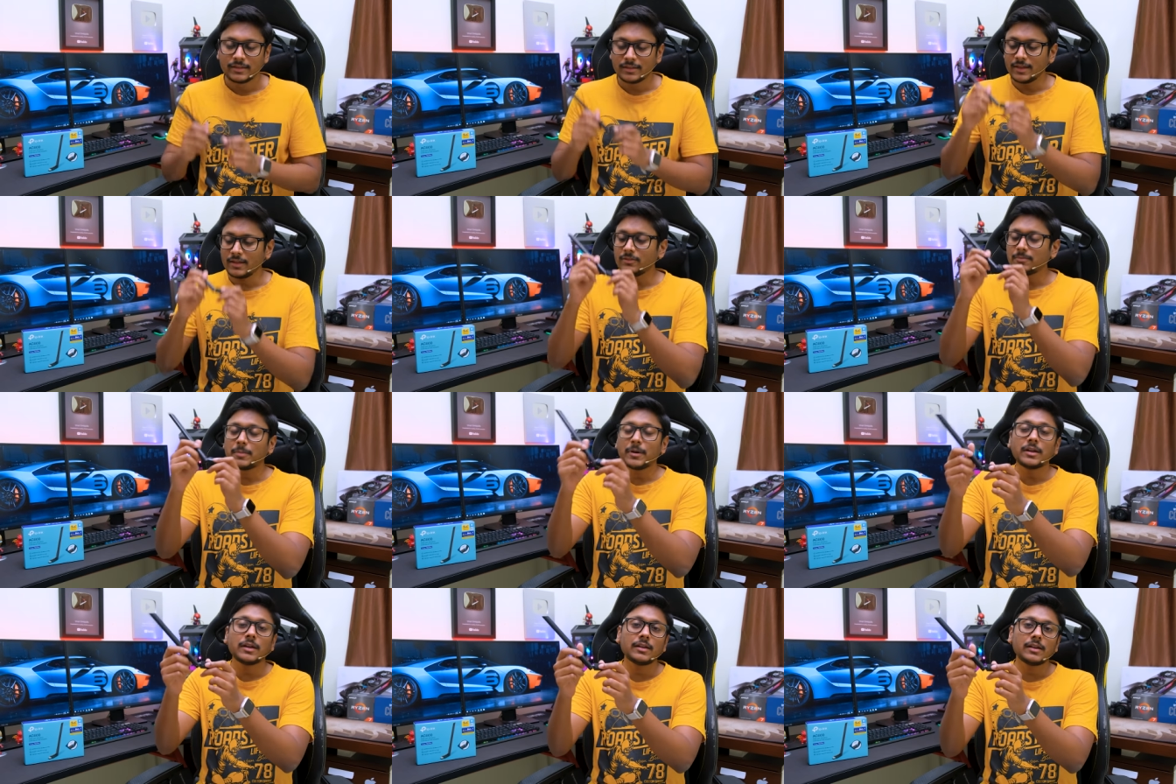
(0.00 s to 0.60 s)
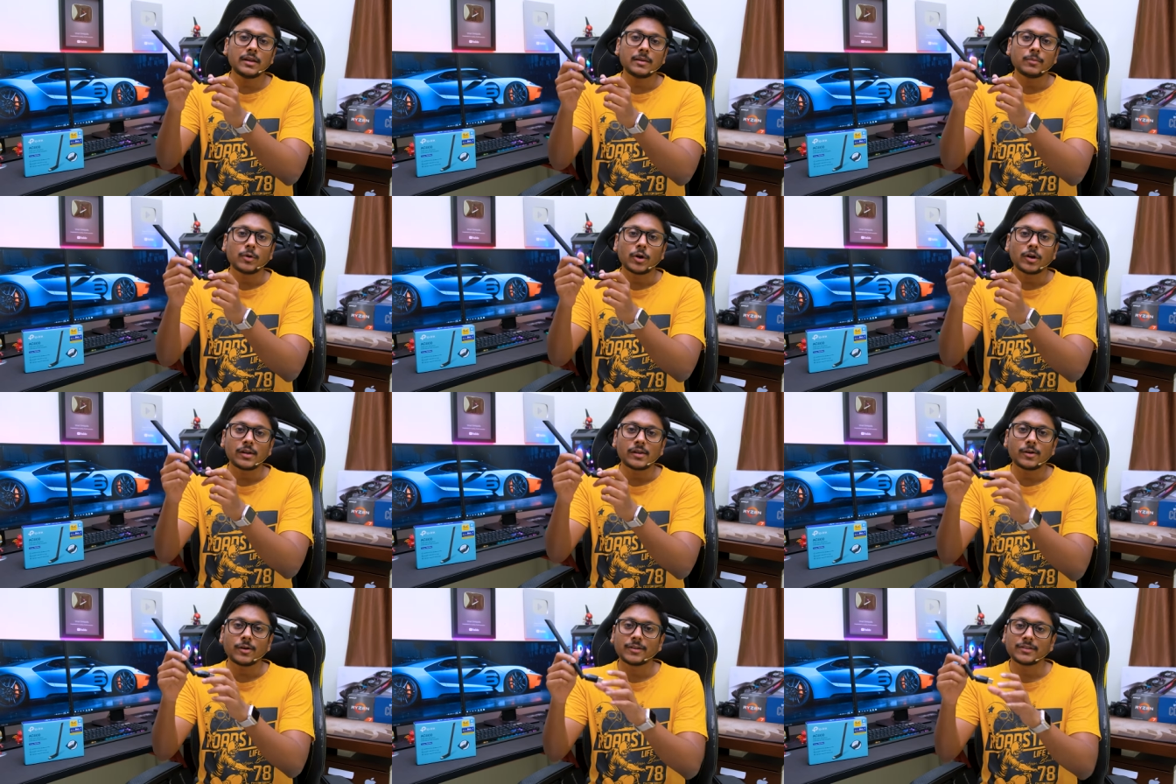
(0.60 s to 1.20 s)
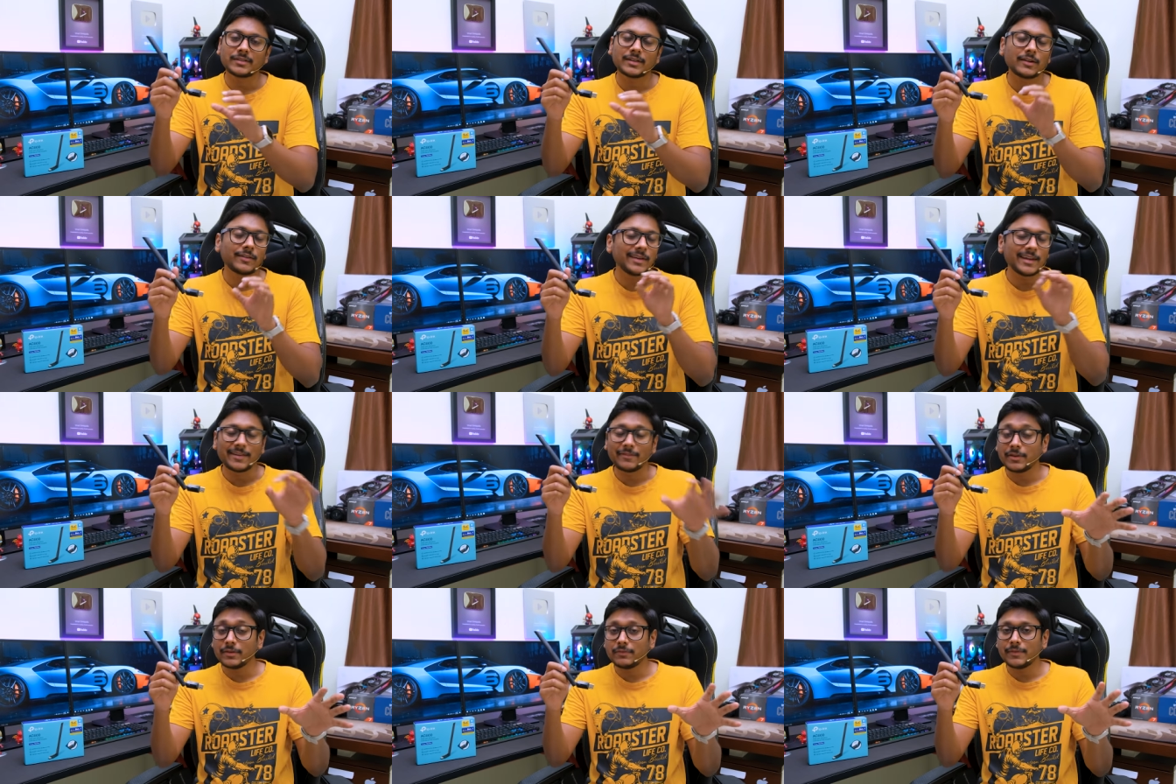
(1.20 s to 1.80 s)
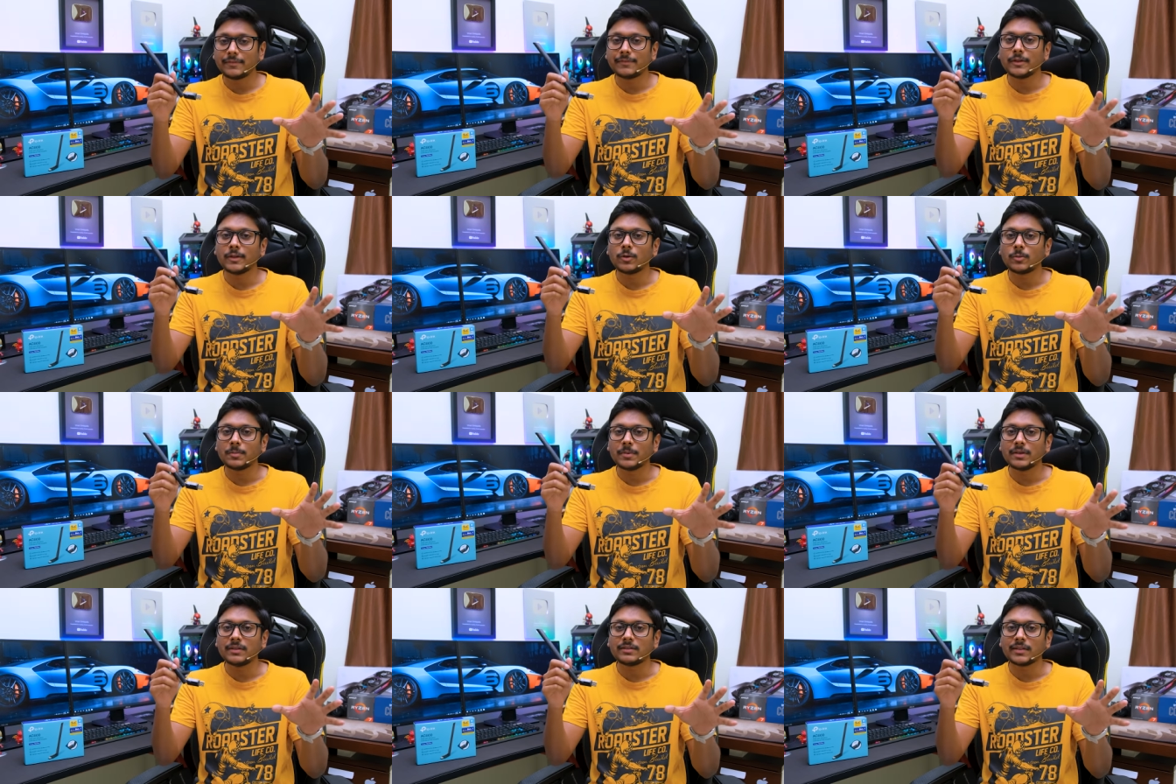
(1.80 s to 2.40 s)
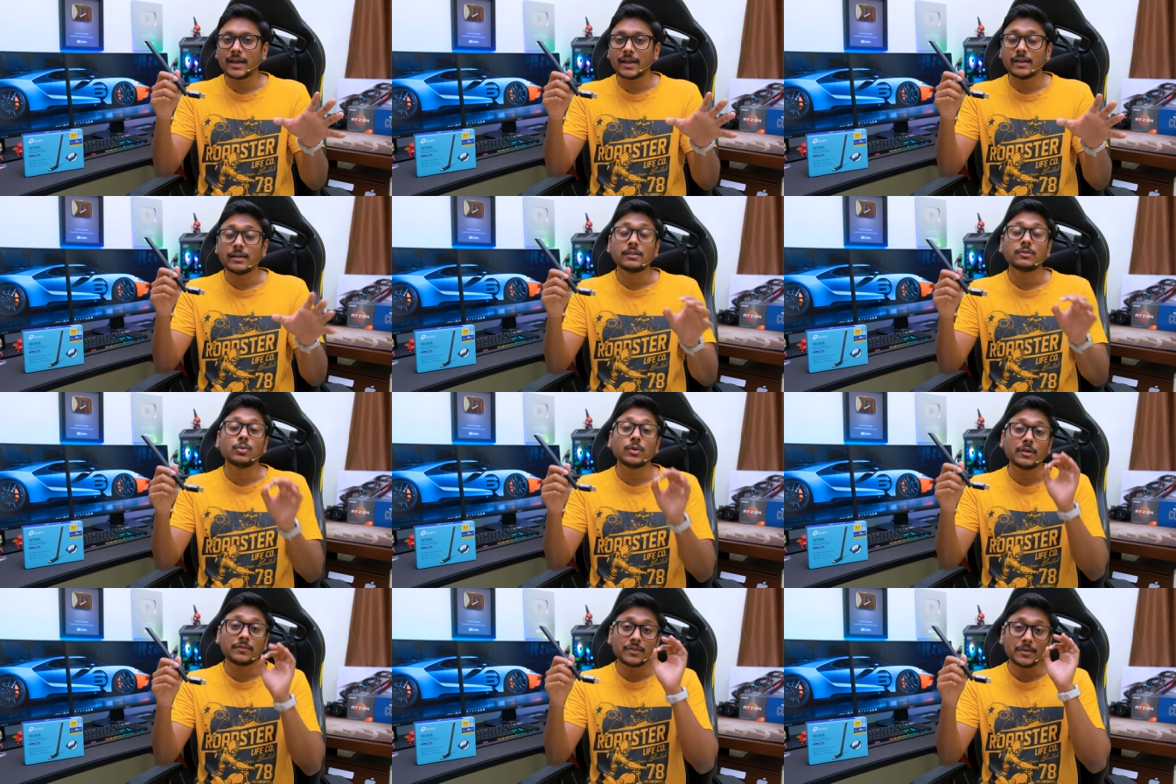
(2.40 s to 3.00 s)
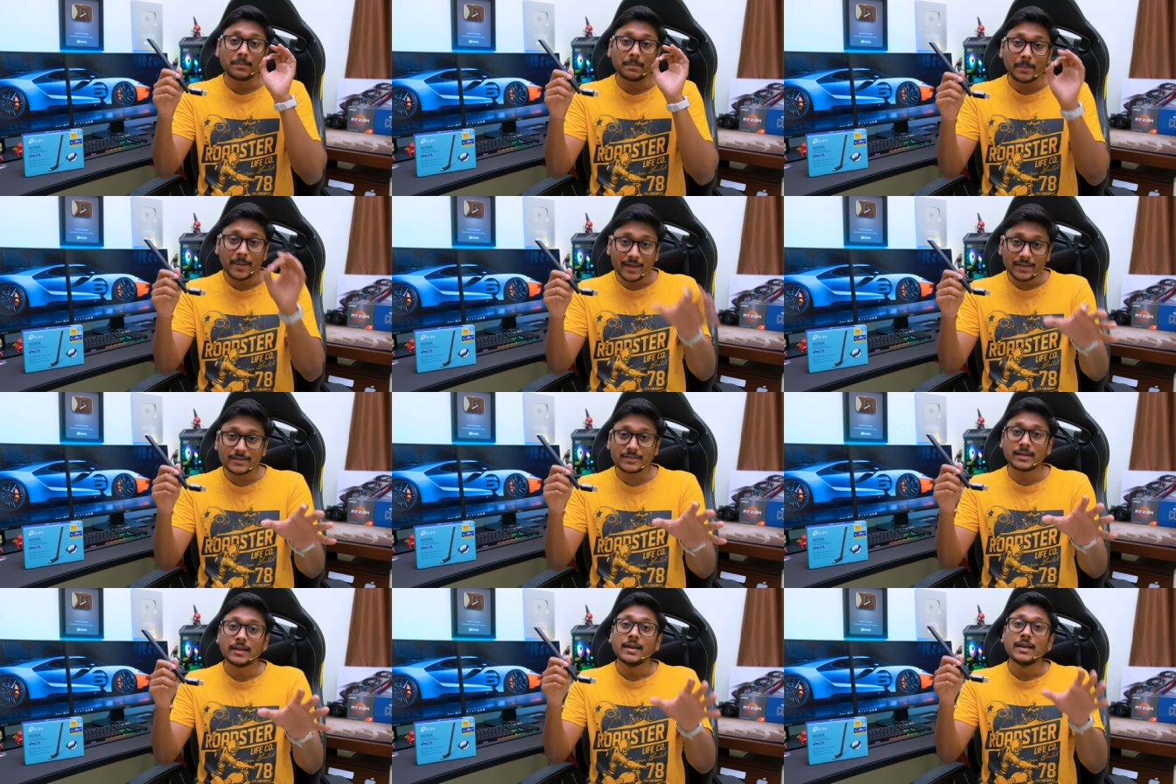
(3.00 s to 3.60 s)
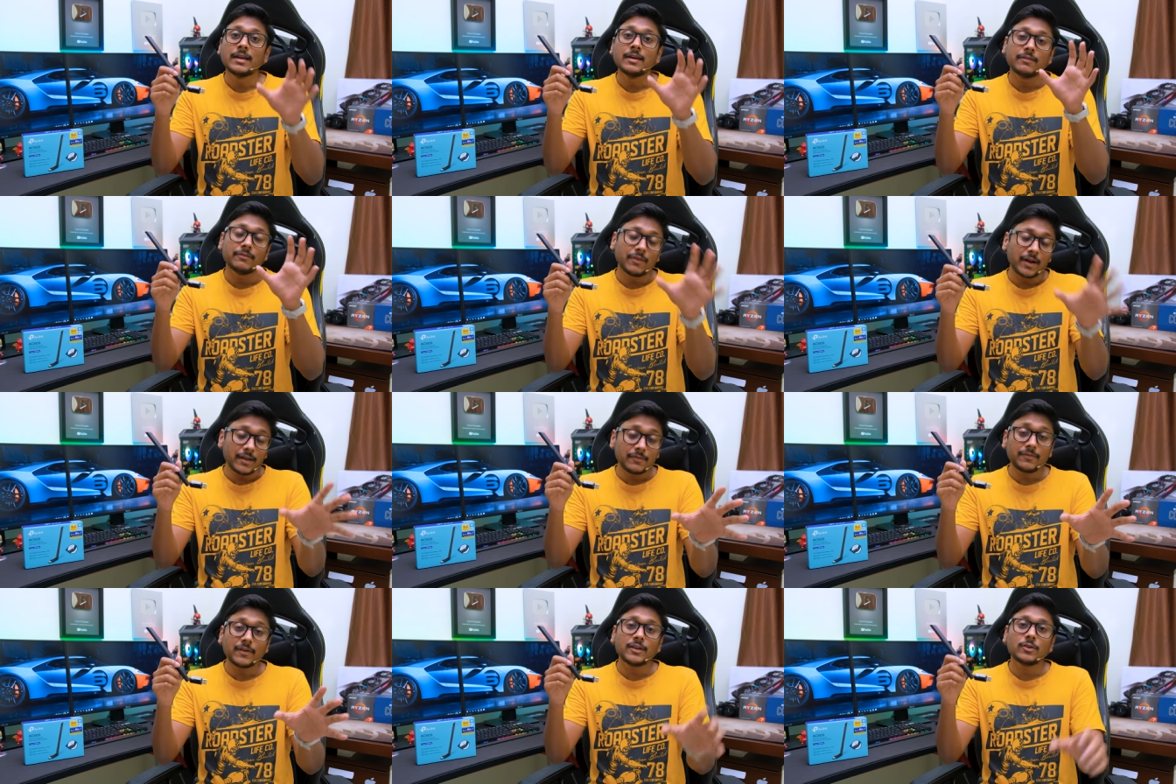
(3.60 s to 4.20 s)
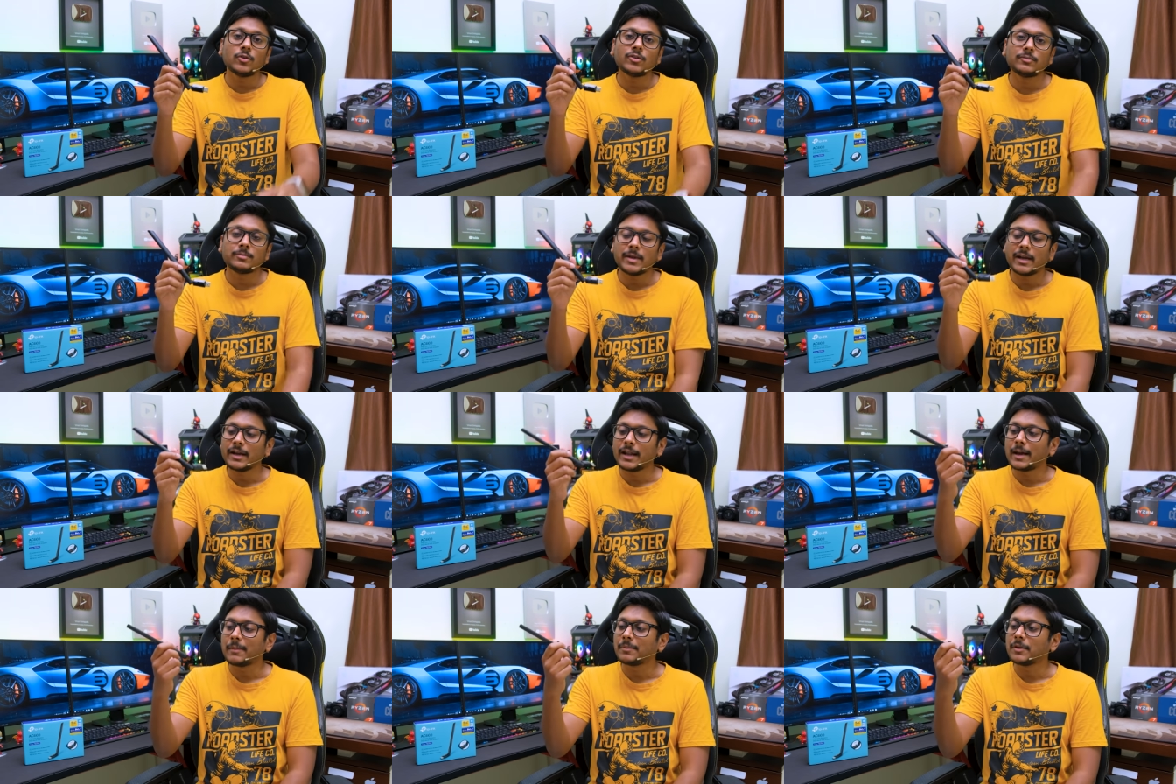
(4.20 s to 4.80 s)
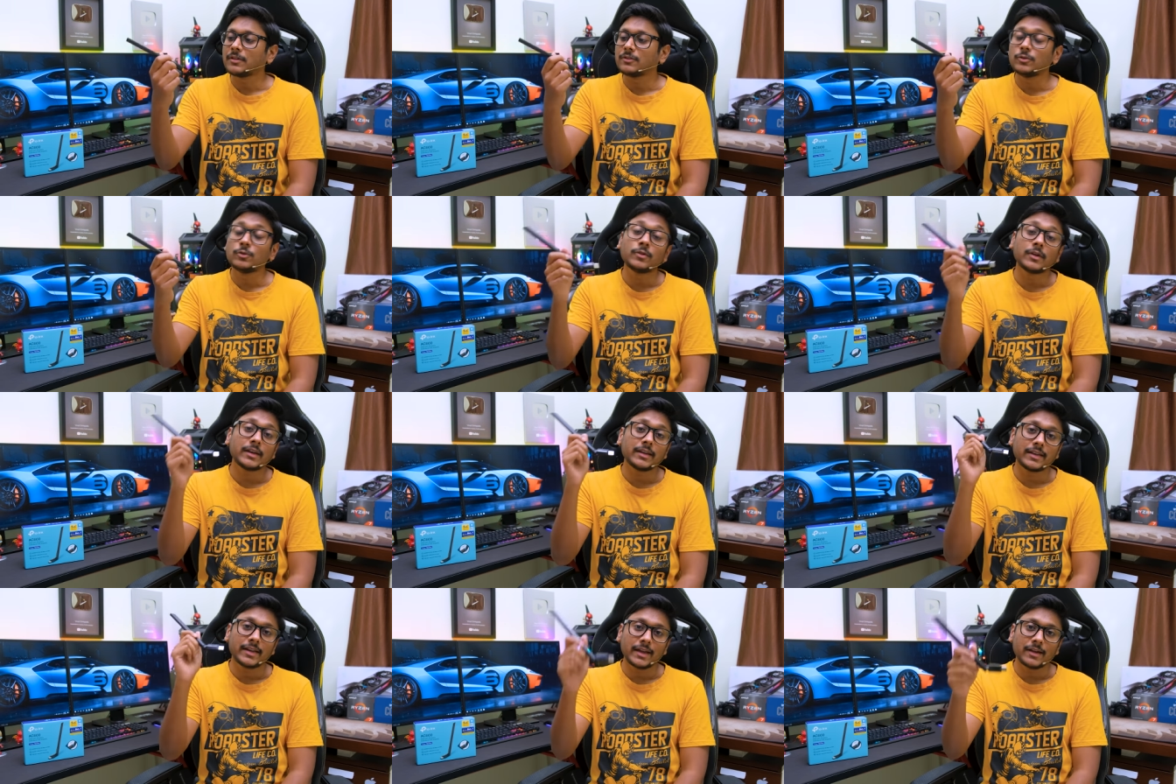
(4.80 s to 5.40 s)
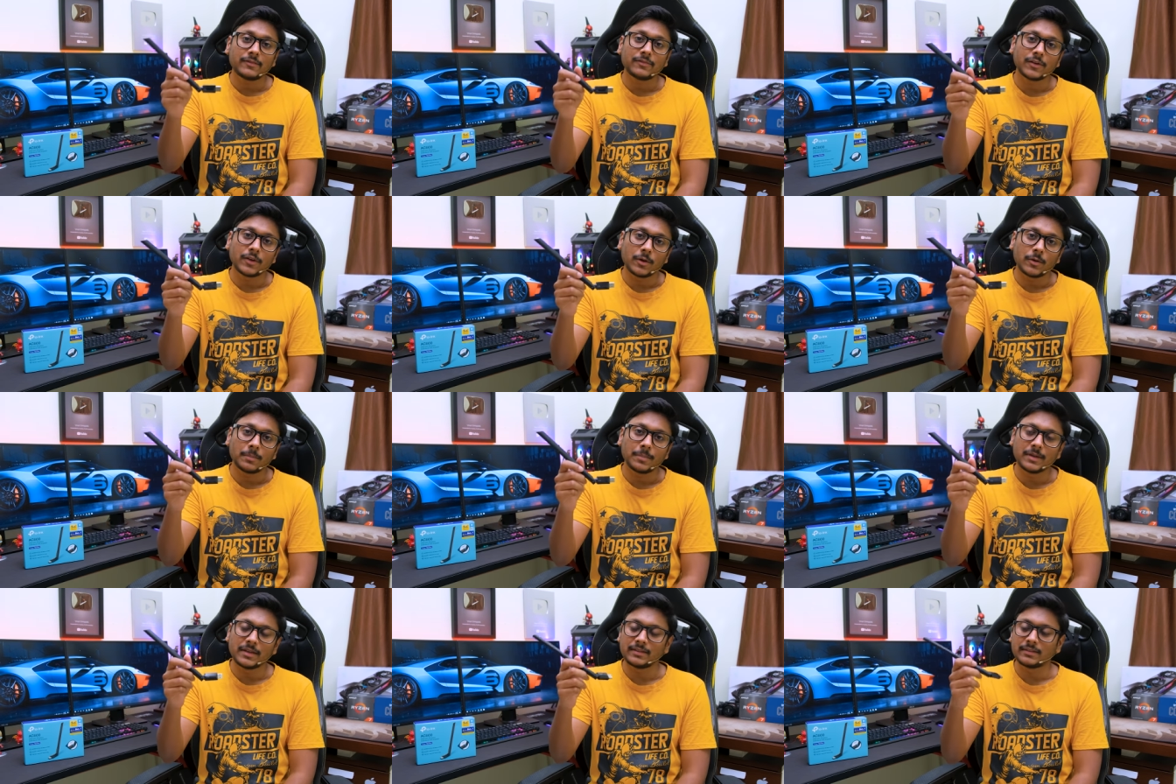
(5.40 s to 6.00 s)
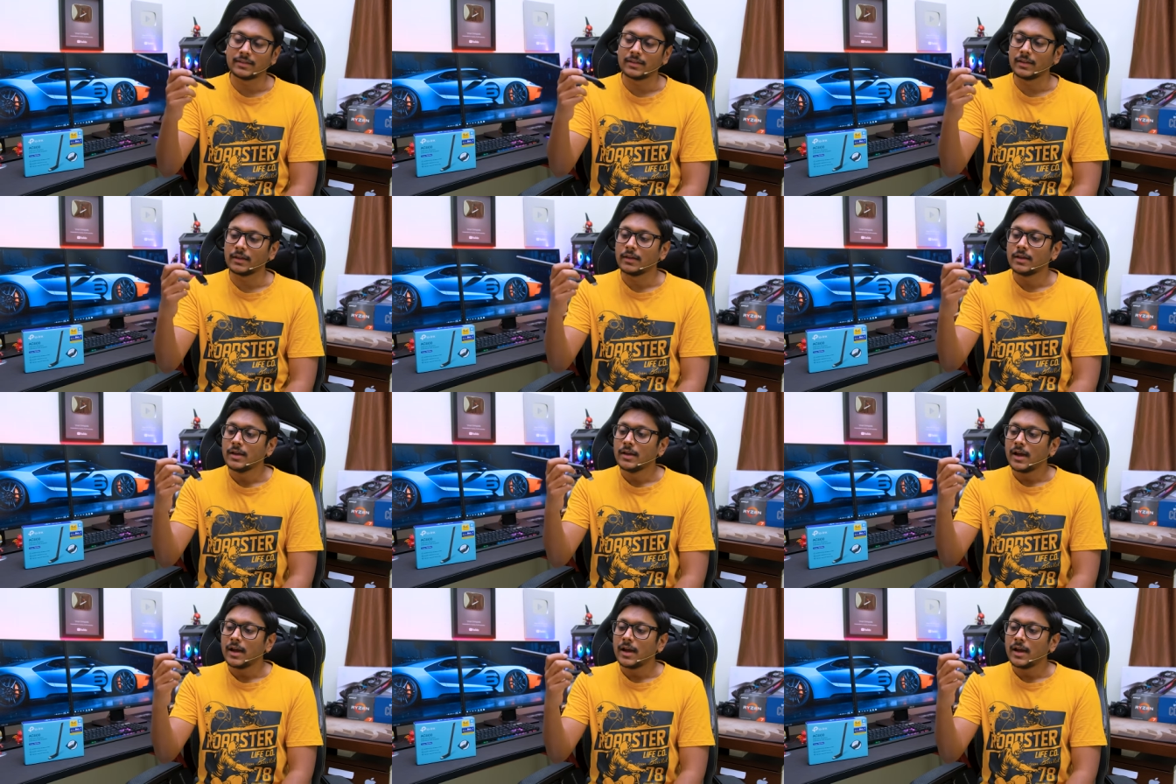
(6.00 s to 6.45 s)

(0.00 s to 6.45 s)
This particular model costs around 1150 rupees and is one of the best Wi-Fi USB adapters you can get for your PC.